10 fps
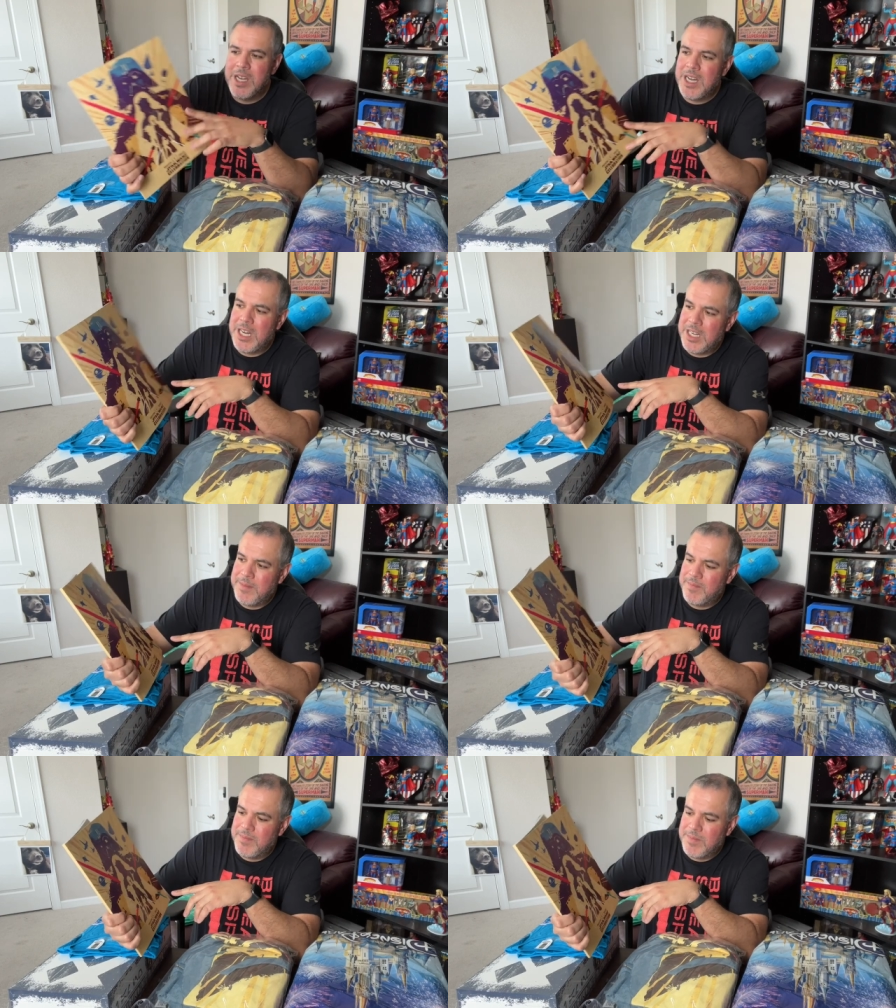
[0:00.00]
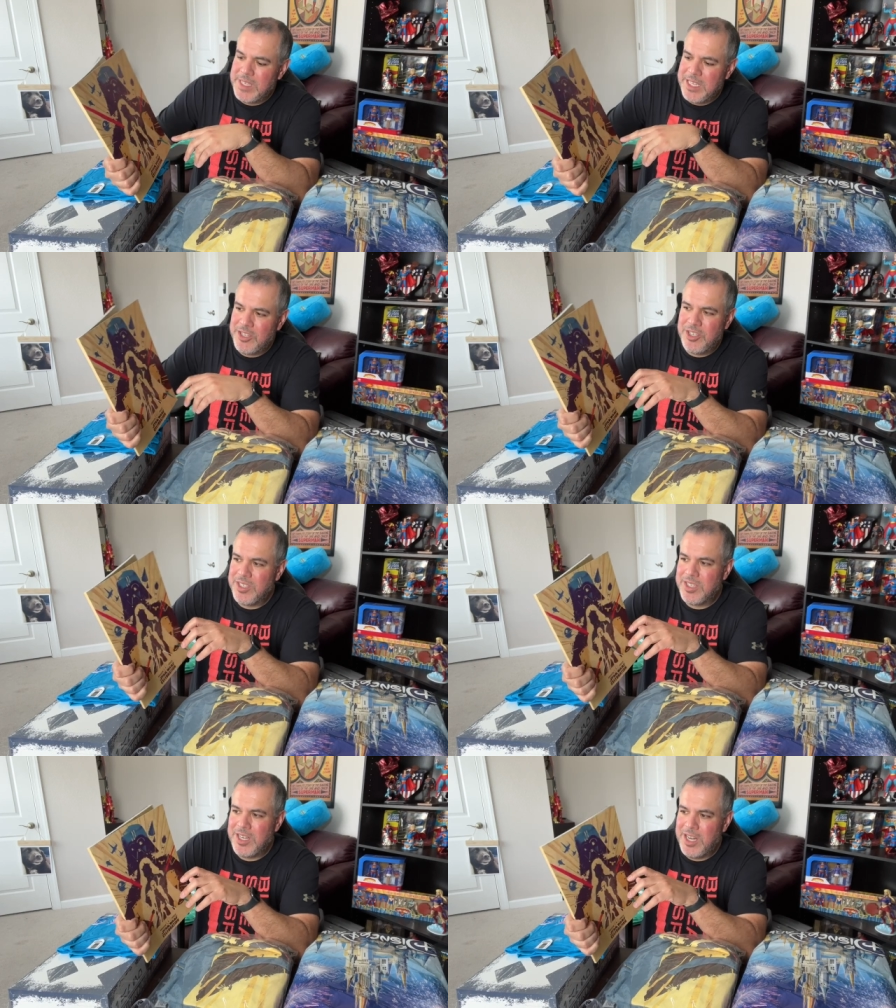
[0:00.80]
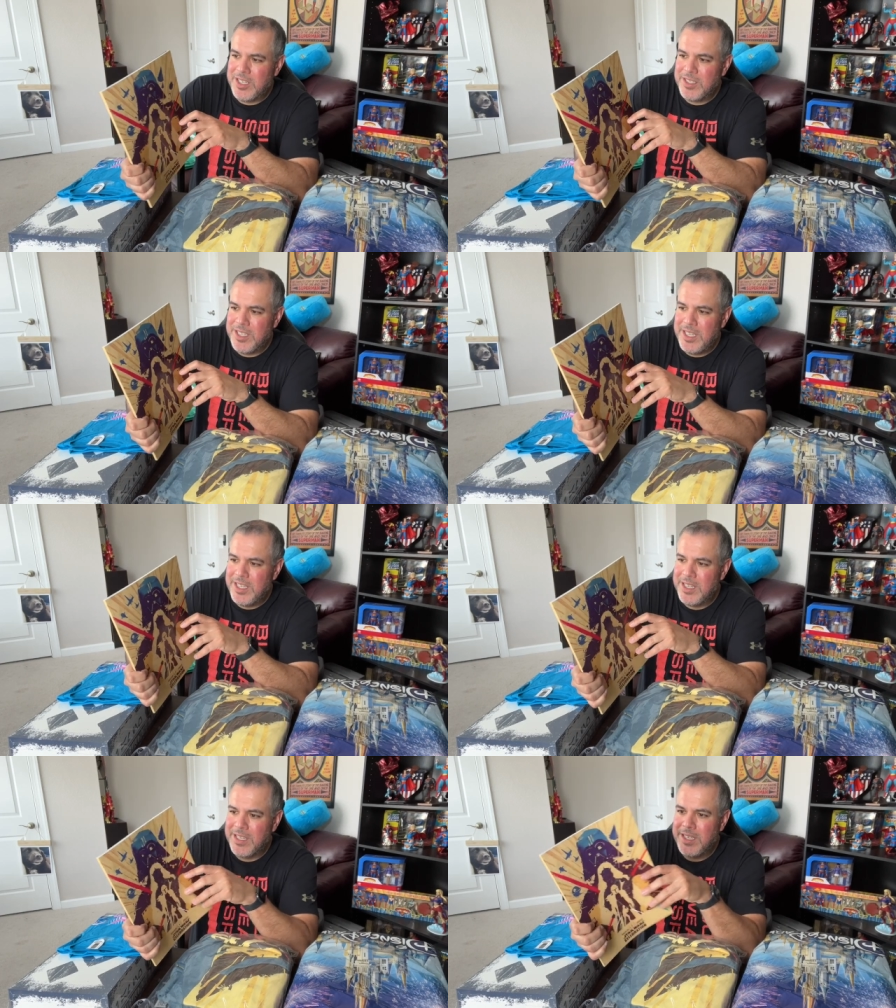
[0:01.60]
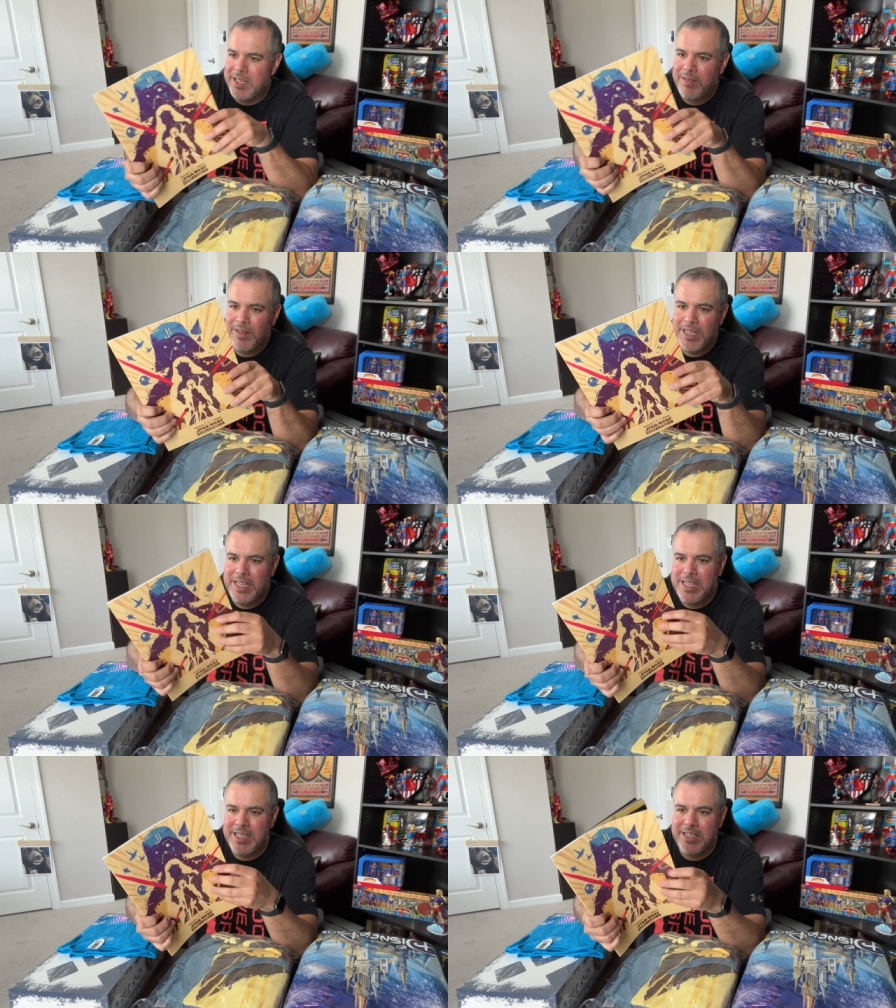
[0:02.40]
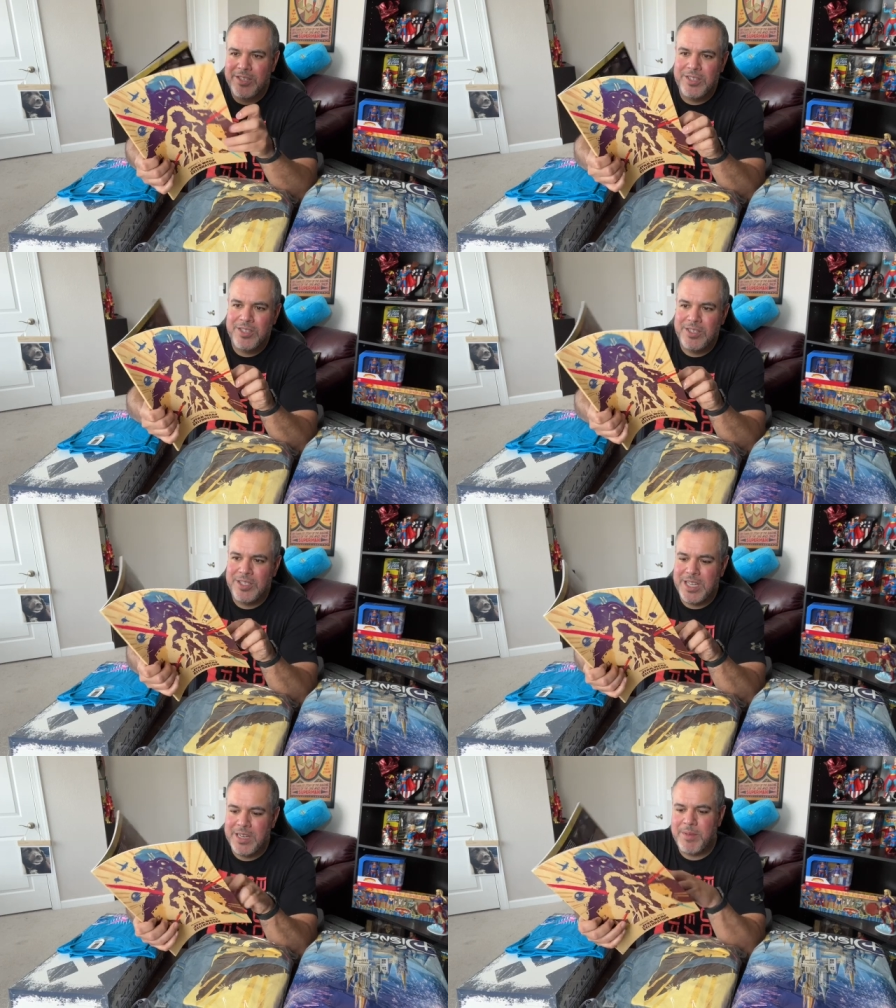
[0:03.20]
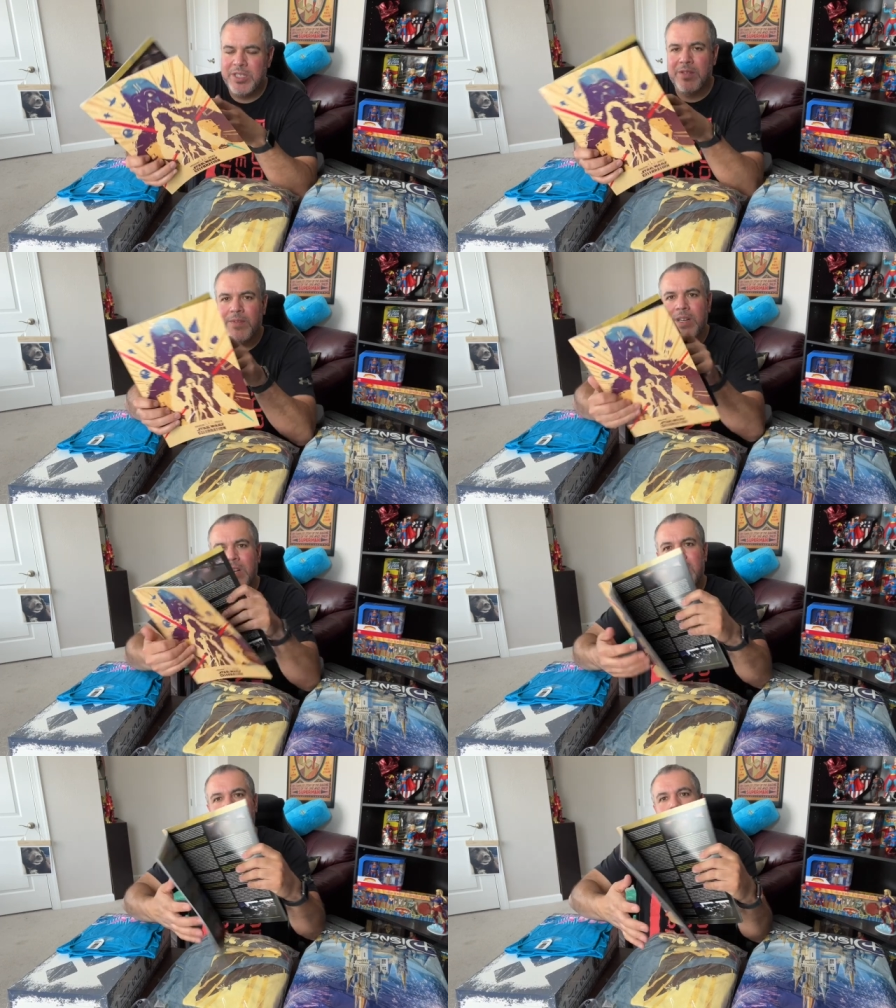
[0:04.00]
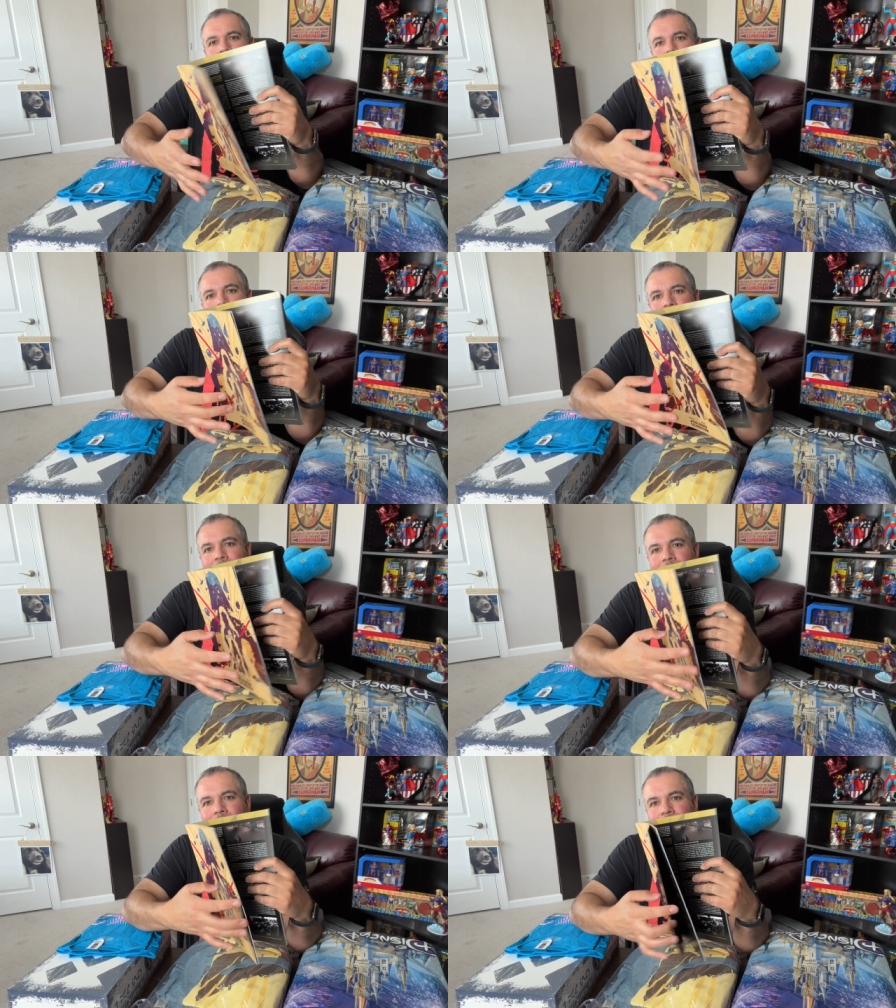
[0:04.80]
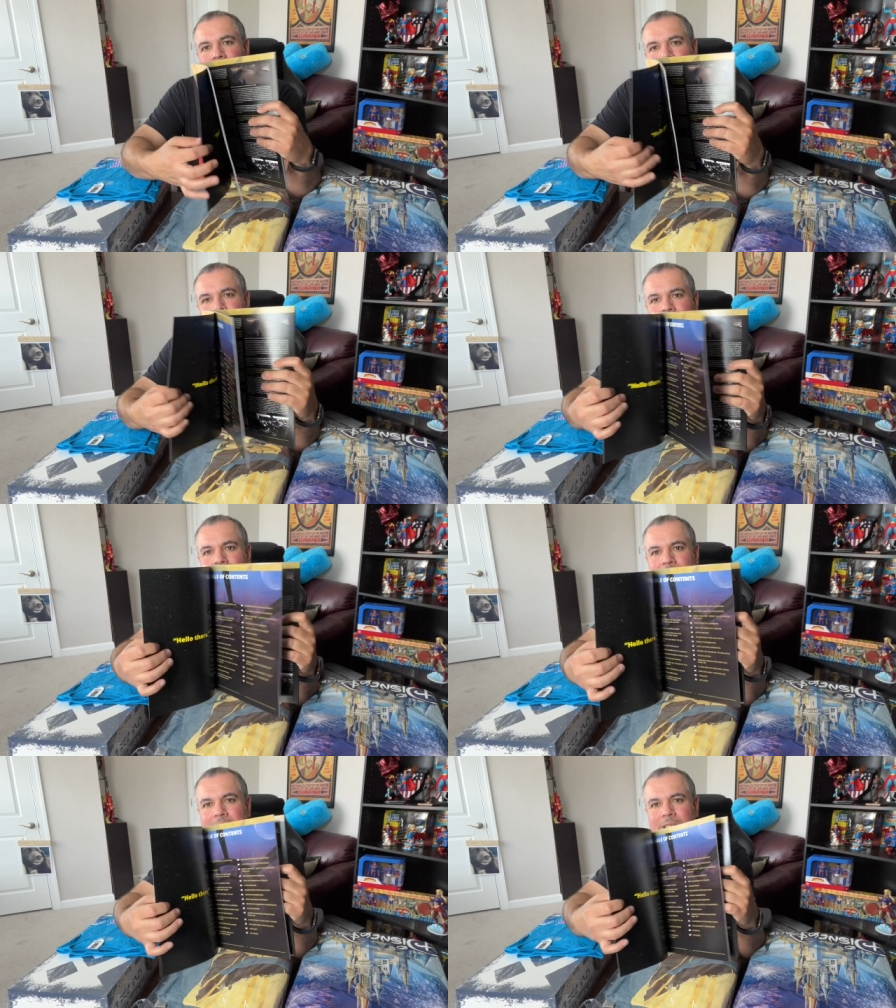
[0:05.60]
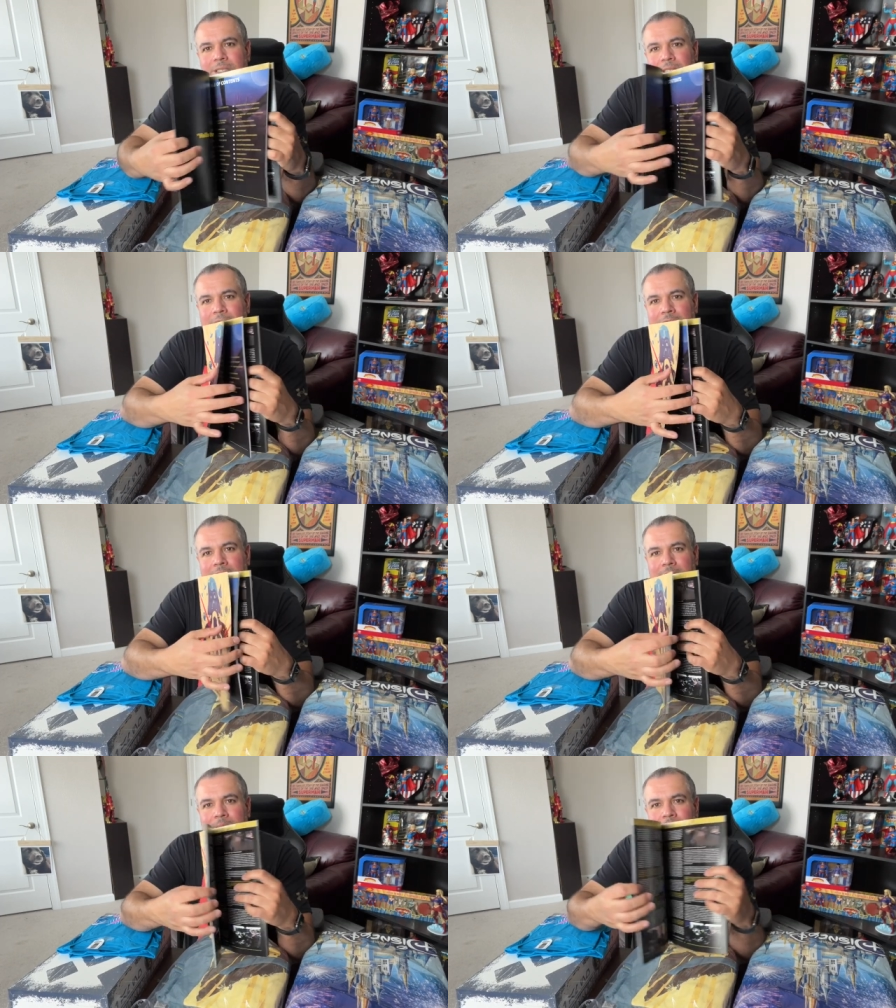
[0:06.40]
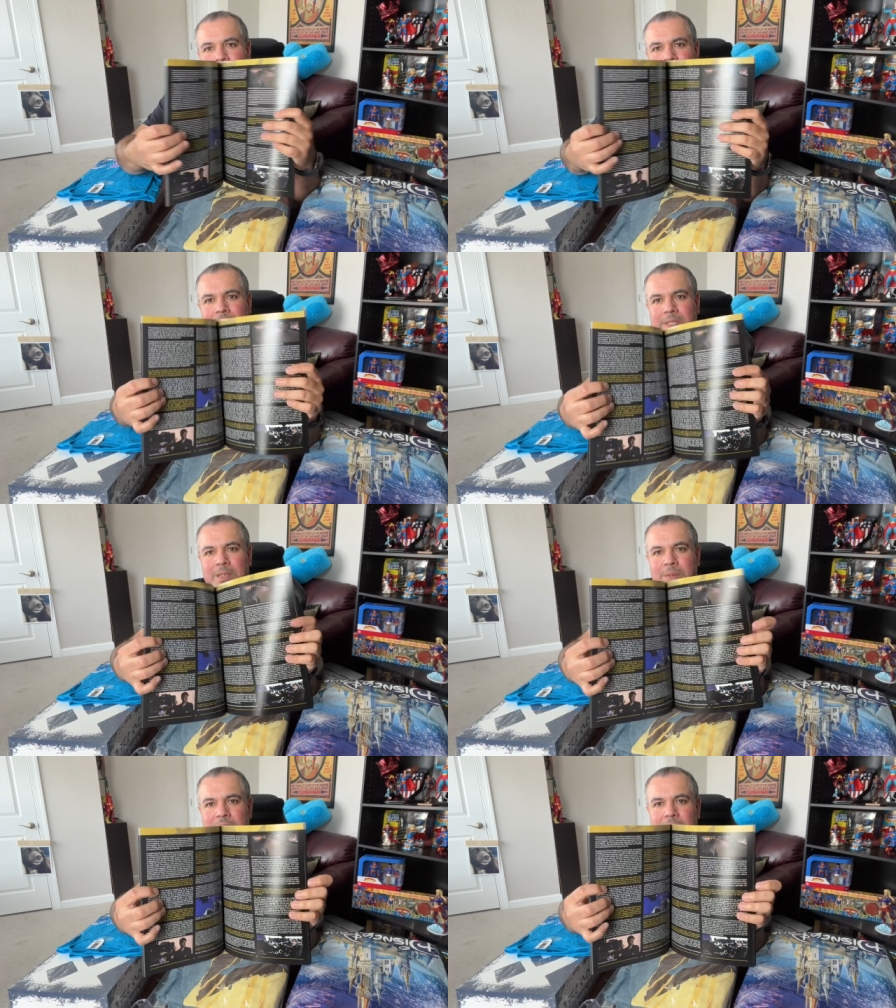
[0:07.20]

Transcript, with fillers: Um, it's just, honestly, you know, it, it, has got a bunch of articles, it's um, you know, a bunch